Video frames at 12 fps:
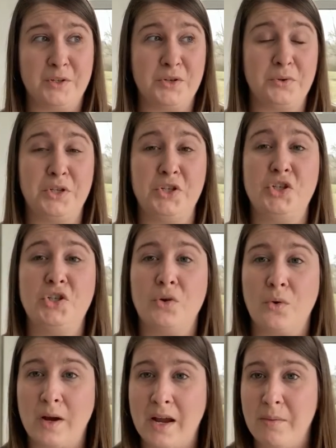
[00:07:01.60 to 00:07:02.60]
to
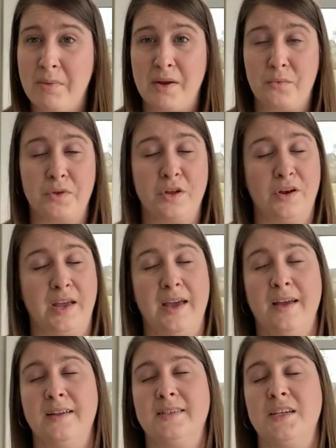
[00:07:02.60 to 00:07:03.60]
enjoy being with your
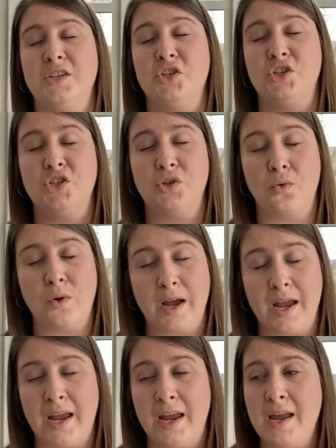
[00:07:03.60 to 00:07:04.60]
kids,
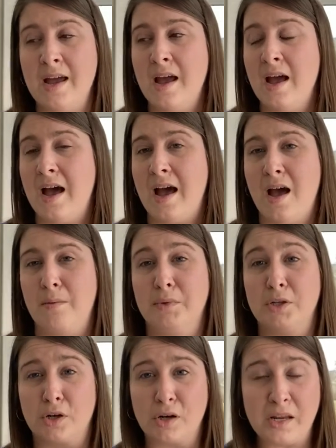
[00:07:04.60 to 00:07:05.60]
enjoy
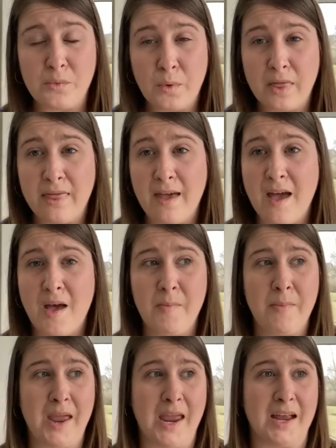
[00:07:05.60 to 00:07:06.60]
learning with
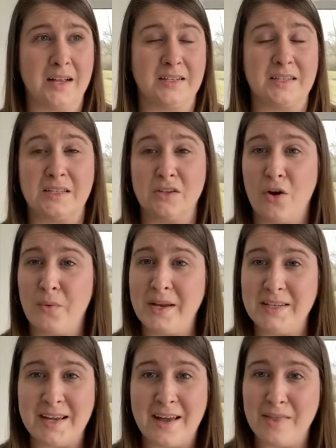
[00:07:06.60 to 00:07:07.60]
them and
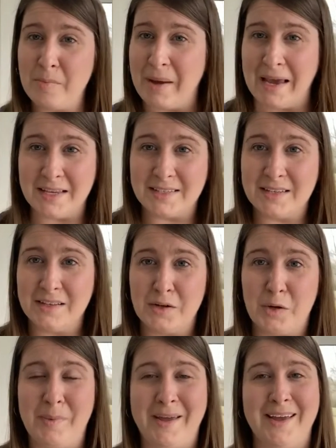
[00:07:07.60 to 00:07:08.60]
slowing down the pace a
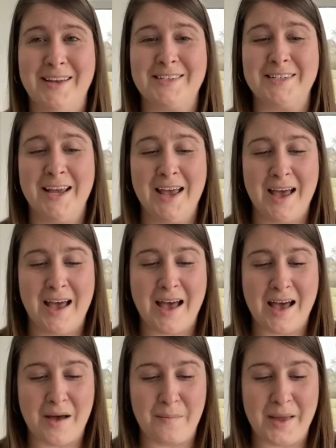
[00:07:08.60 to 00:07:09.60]
little bit.
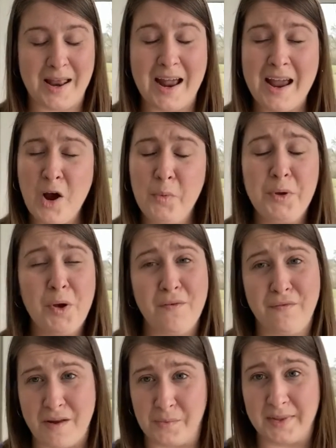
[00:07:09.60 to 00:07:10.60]
And I hope you
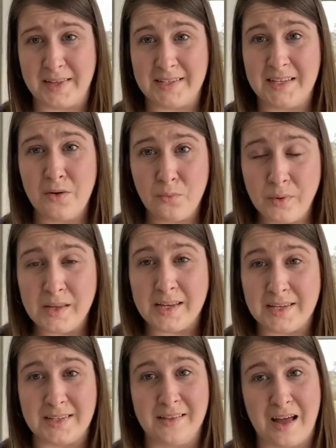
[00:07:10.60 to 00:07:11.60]
have fun with this. It really
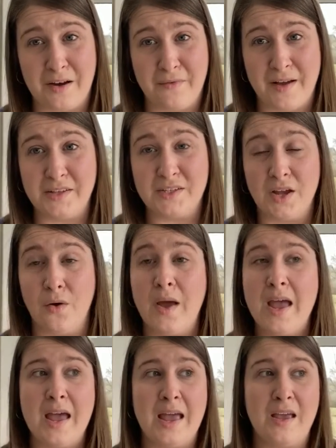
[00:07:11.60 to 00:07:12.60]
is a lot of fun. So
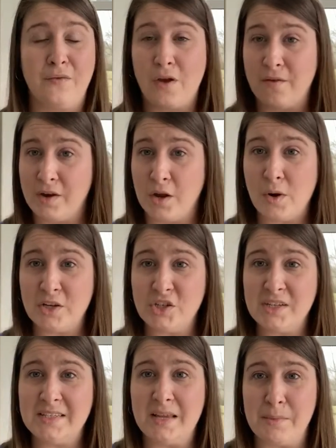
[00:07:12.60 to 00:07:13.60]
if you have any
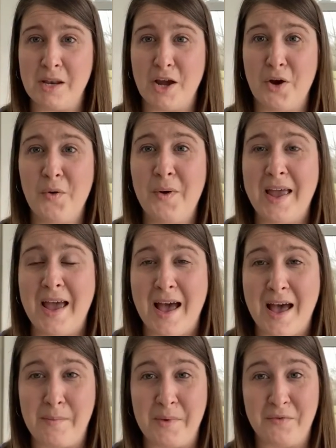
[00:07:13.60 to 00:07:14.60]
questions, let me know.
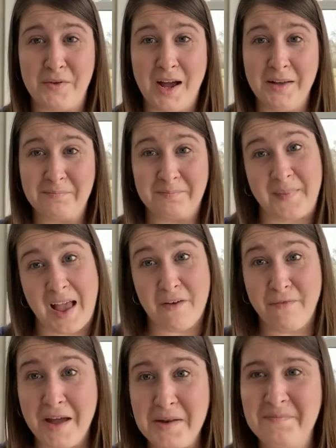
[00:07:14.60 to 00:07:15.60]
If not,
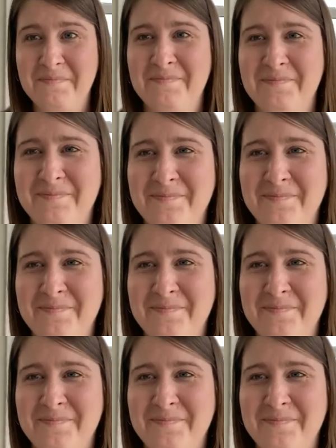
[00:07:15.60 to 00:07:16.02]
have fun.